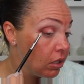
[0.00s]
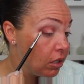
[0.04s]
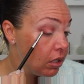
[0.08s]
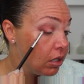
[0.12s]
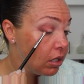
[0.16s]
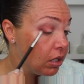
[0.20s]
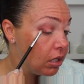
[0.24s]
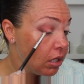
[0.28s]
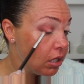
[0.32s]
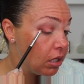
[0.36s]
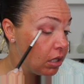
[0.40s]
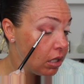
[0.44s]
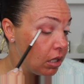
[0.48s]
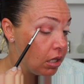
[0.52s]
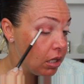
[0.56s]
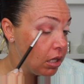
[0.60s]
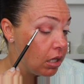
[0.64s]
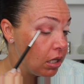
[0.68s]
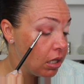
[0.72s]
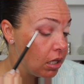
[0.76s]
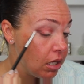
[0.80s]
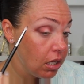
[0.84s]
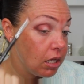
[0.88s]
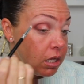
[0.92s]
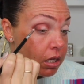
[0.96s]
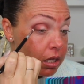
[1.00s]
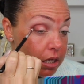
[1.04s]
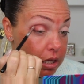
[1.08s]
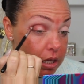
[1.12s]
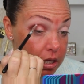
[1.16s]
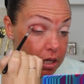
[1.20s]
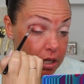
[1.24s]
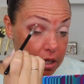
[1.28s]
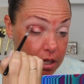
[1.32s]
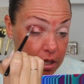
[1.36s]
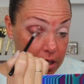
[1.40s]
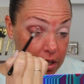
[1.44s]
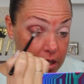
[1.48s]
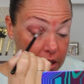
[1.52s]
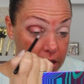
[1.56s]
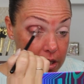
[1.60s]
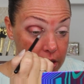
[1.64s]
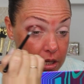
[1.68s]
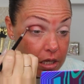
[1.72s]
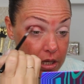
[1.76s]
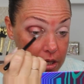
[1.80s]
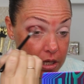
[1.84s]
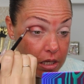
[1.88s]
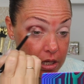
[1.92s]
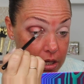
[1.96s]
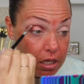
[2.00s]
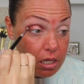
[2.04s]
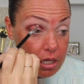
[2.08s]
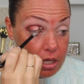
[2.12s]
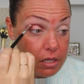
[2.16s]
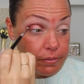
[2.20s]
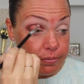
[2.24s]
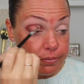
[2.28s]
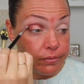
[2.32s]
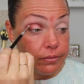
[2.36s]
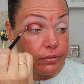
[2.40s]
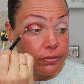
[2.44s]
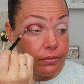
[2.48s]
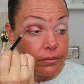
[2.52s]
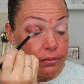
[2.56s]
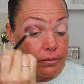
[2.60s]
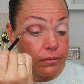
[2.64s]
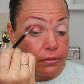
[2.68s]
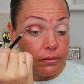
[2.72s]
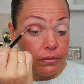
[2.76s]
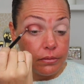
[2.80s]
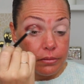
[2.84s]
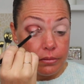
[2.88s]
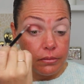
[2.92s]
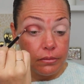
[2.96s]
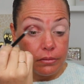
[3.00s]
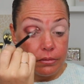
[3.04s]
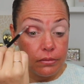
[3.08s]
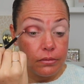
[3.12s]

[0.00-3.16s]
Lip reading: [no speech]